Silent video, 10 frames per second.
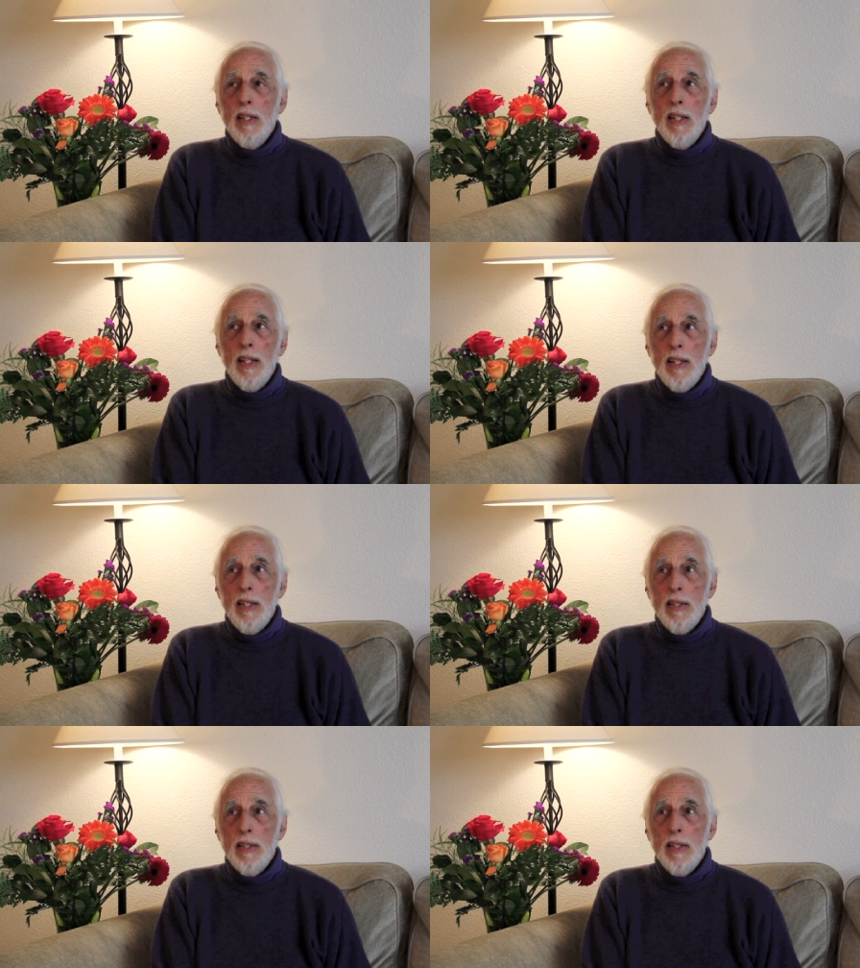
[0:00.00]

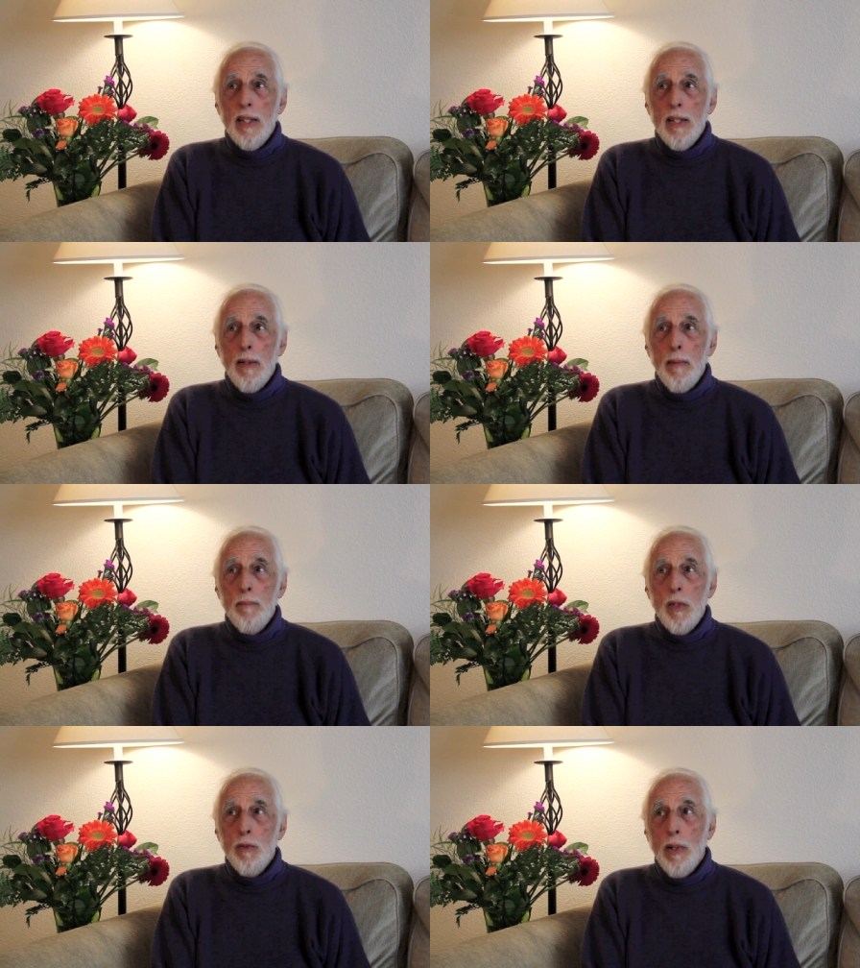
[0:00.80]
and
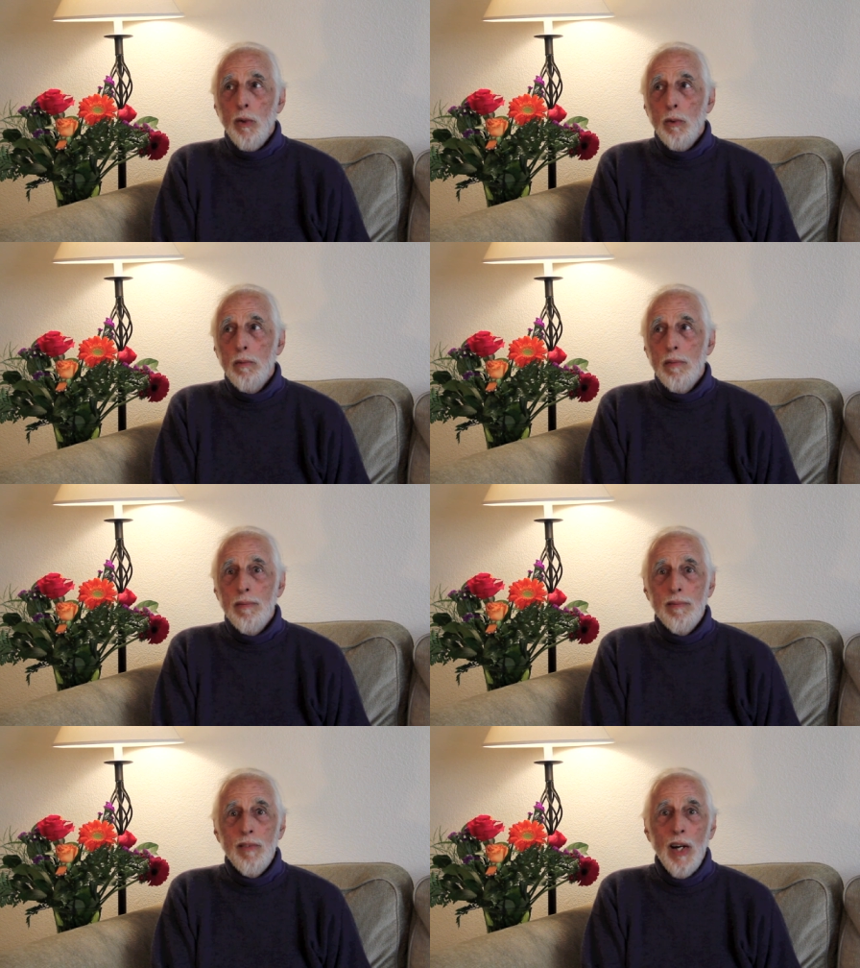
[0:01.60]
it was my old
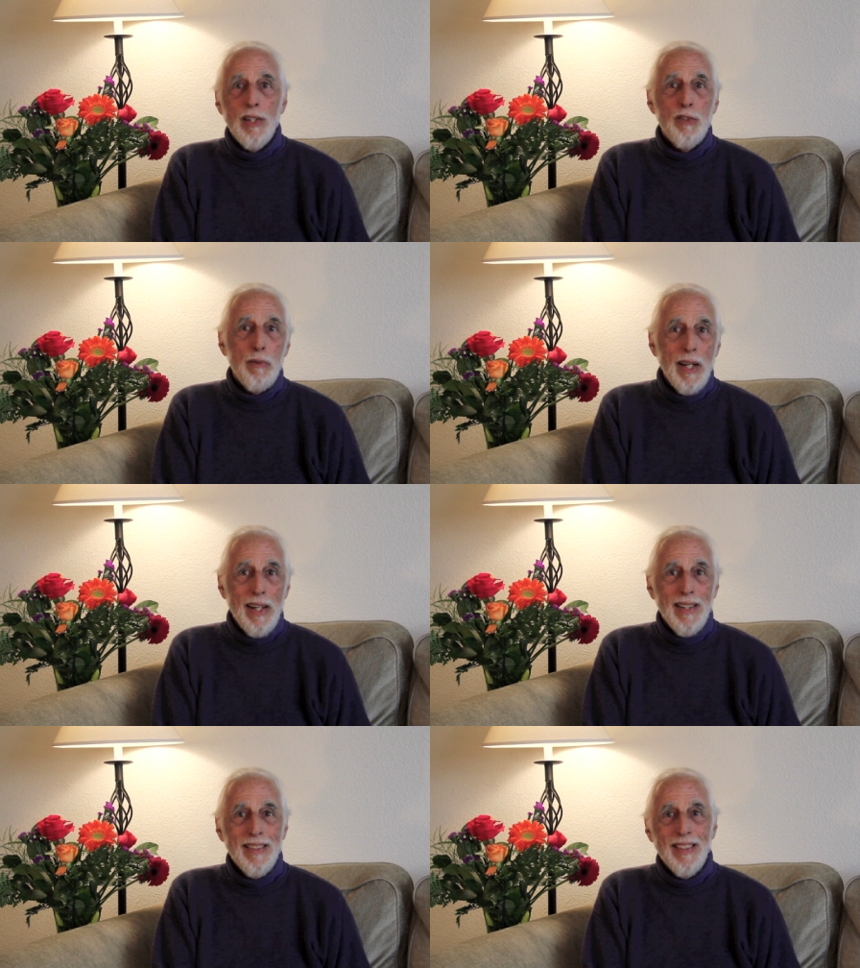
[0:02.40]
Dodge
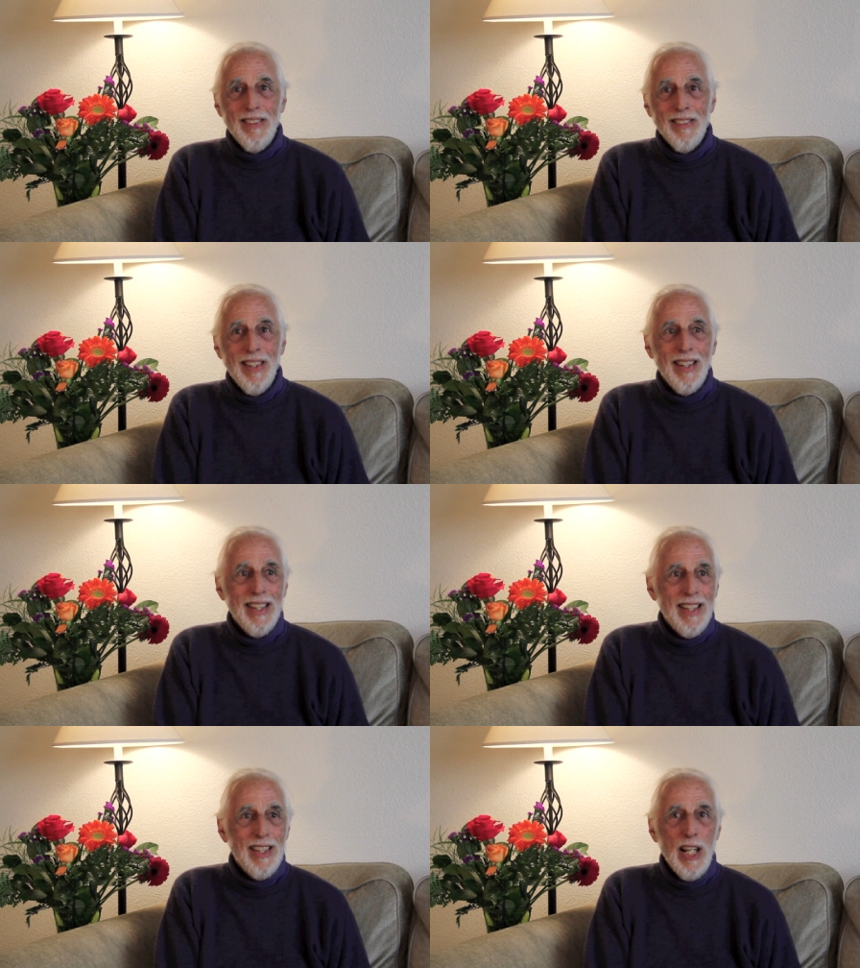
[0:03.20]
van, got
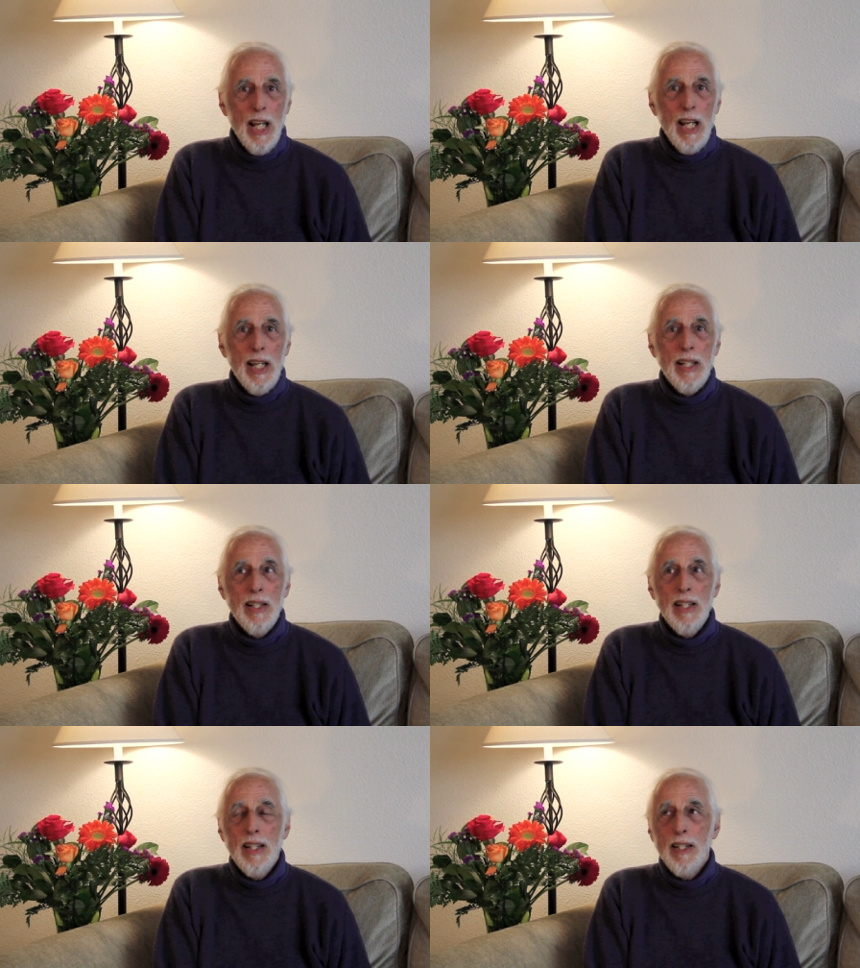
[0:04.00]
in,
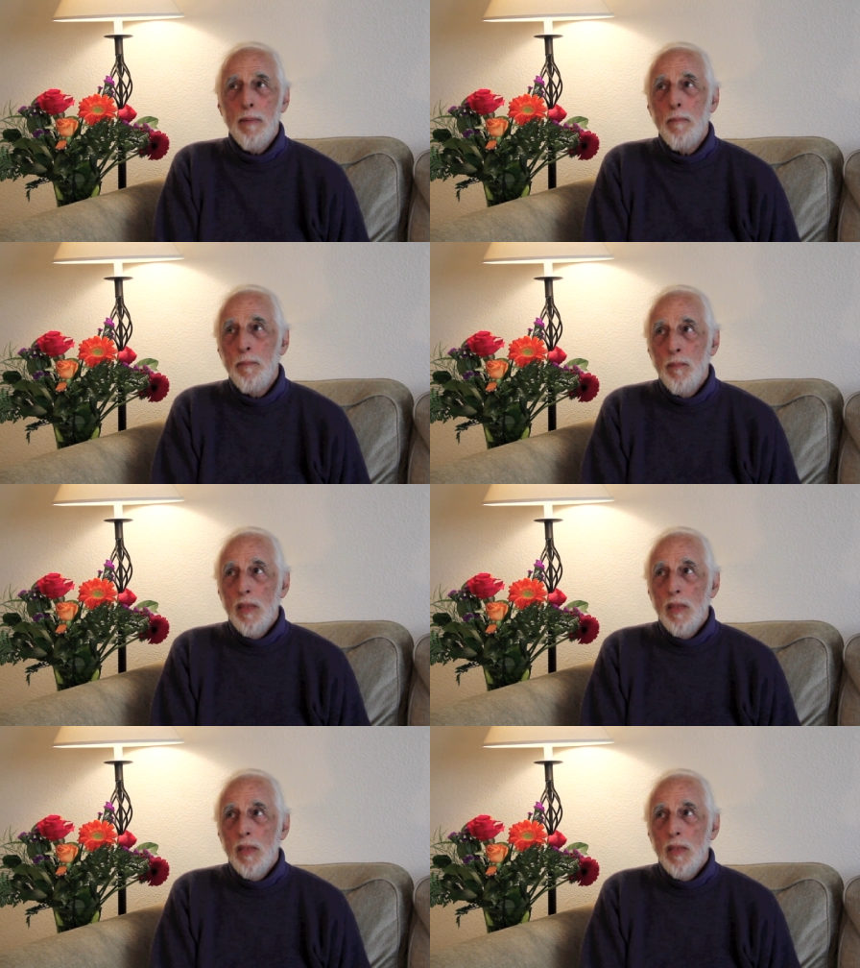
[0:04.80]
and